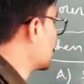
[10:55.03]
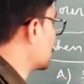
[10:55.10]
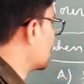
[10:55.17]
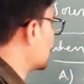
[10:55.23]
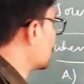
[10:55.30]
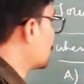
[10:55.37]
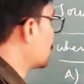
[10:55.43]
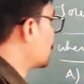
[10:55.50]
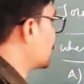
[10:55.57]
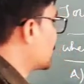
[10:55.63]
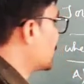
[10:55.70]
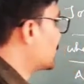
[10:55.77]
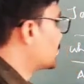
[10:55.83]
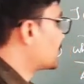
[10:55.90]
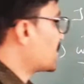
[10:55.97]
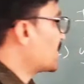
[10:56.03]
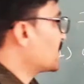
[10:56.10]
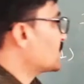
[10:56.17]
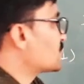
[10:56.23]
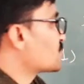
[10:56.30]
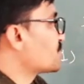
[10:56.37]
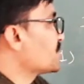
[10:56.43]
So shares
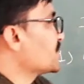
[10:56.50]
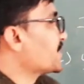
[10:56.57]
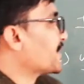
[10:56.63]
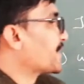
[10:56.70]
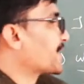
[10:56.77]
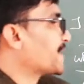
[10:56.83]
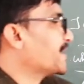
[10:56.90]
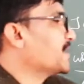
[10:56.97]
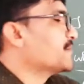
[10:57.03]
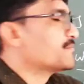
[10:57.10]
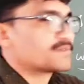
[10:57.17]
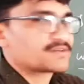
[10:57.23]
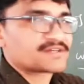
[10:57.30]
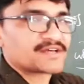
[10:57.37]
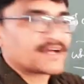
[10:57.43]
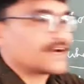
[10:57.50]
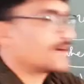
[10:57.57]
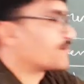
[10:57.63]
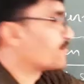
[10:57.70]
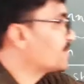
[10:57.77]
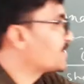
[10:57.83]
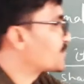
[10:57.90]
are to be redeemed
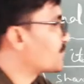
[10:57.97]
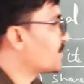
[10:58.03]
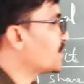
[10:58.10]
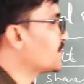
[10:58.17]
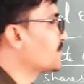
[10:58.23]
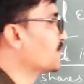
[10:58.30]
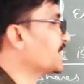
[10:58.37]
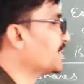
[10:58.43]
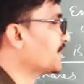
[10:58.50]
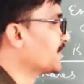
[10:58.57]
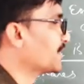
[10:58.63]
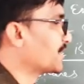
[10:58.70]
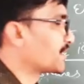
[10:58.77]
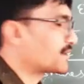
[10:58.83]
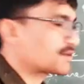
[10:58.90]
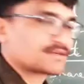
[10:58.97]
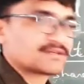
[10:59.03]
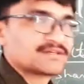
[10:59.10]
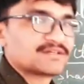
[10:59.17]
at which value here?